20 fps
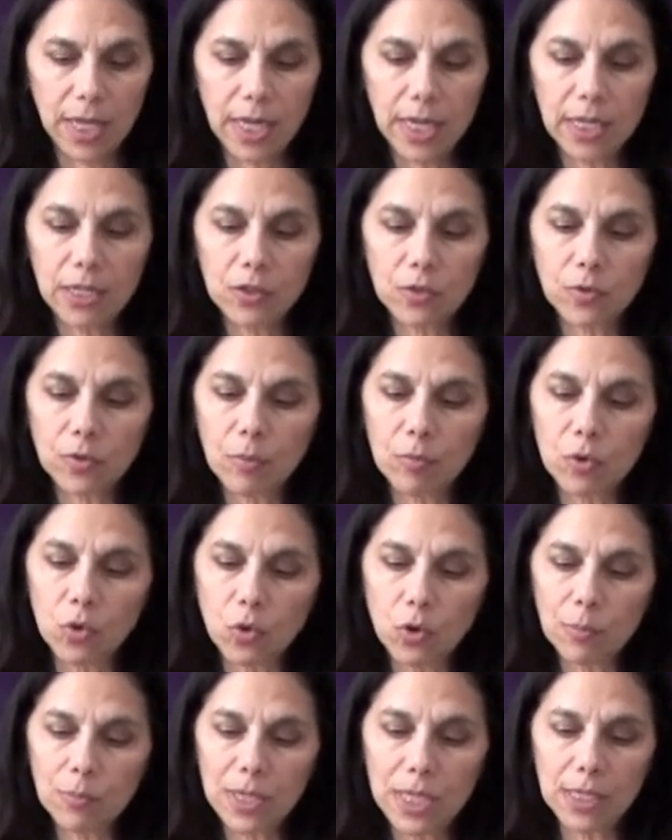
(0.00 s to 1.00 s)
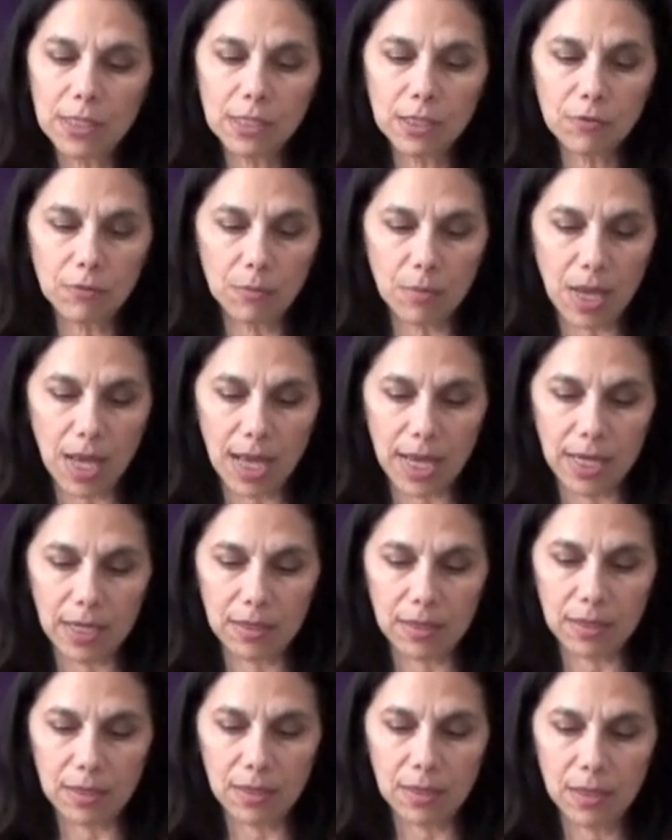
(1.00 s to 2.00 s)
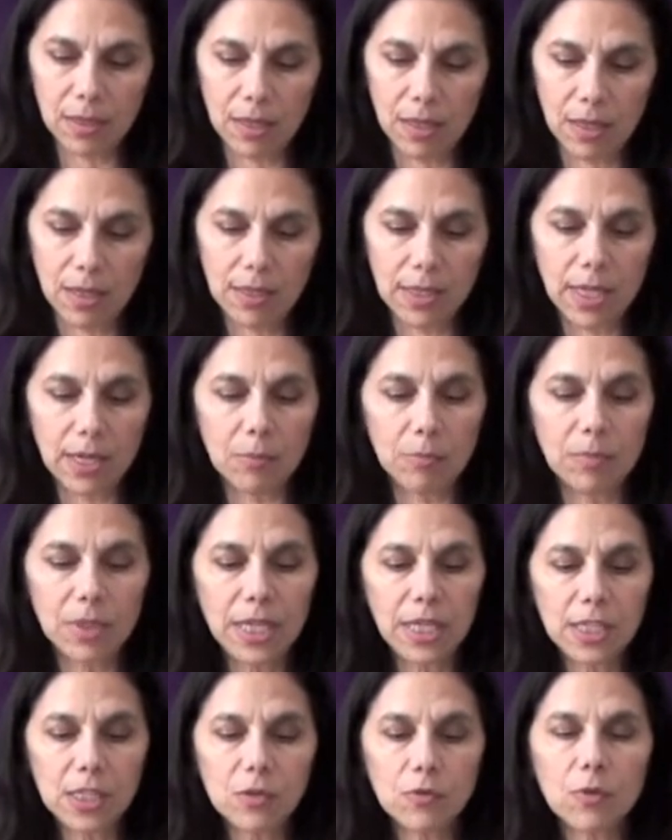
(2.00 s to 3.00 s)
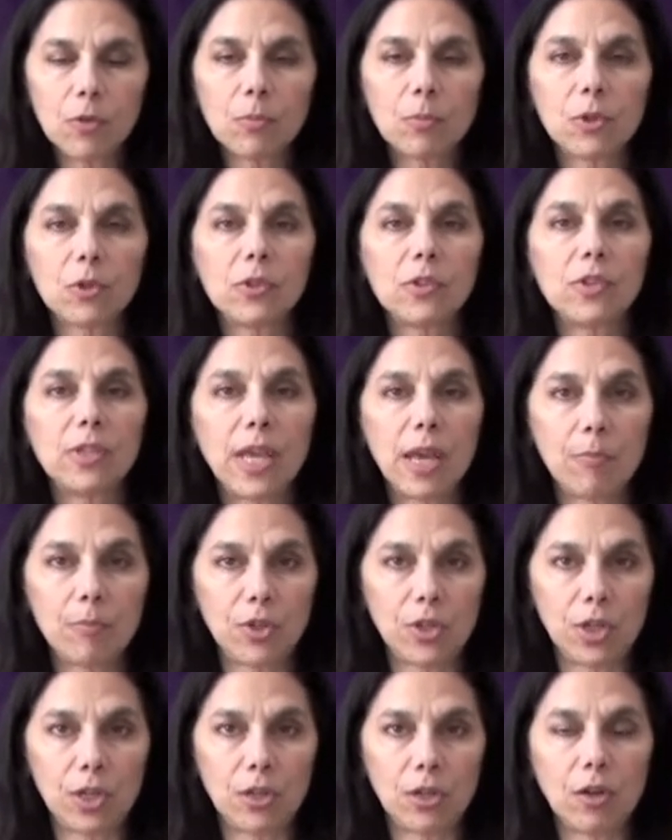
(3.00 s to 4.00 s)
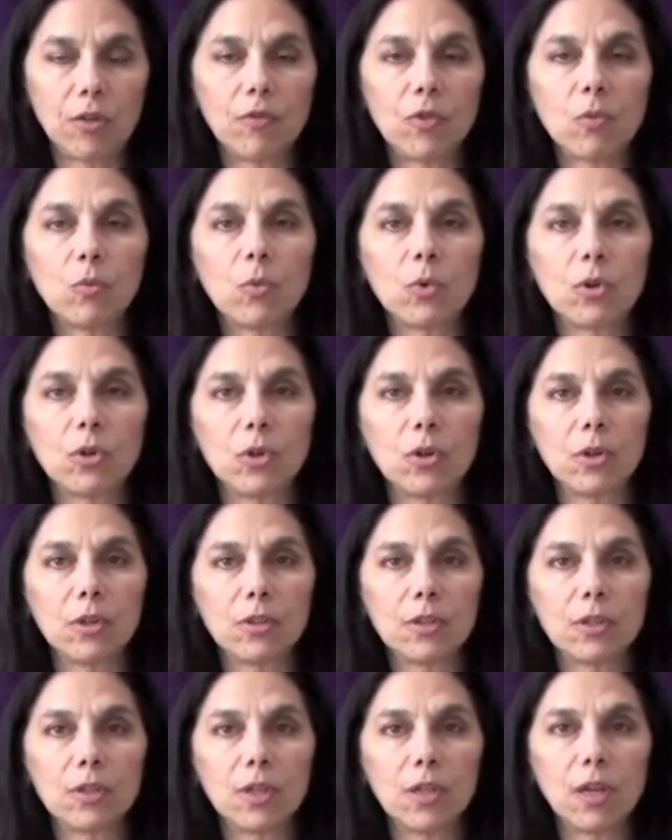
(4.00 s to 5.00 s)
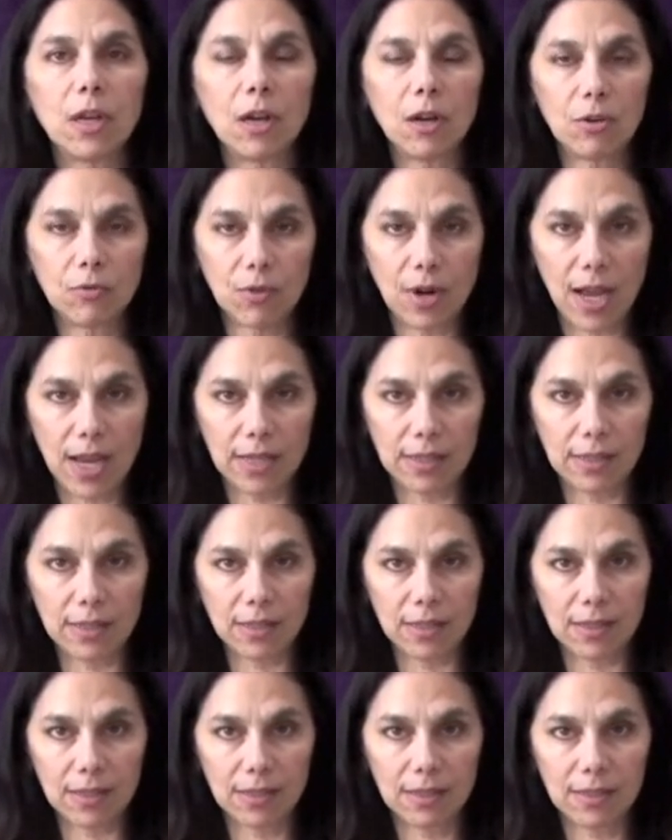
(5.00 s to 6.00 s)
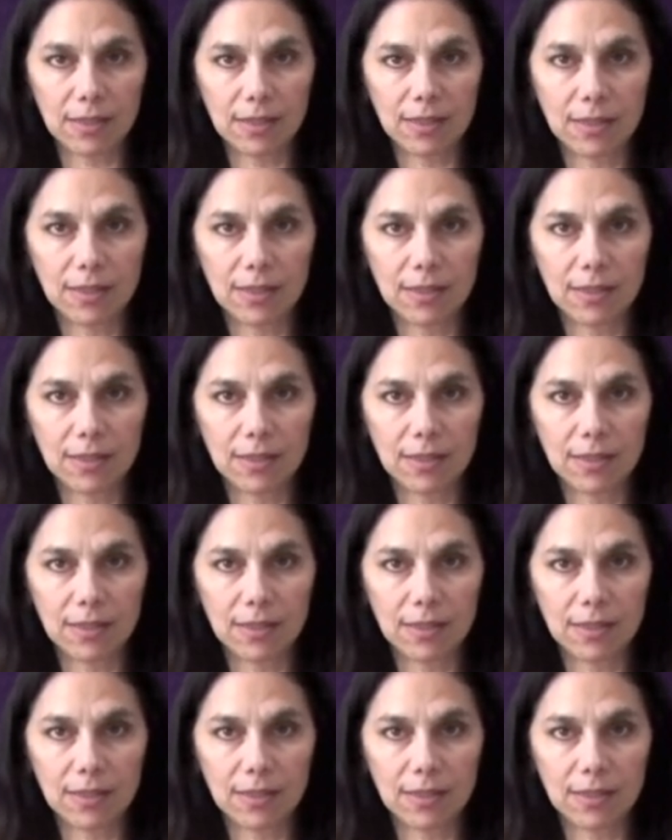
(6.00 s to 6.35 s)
It is from your peace of mind that a peaceful perception of the world arises.